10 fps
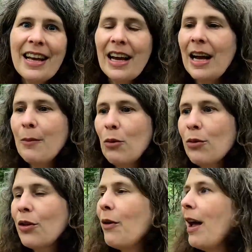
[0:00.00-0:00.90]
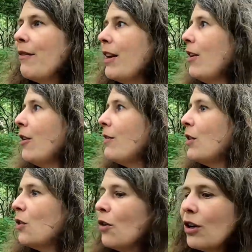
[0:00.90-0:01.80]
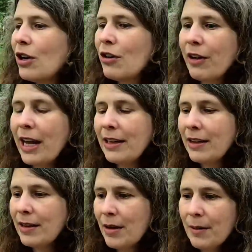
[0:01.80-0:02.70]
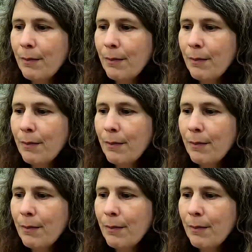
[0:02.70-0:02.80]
Also having livestock creates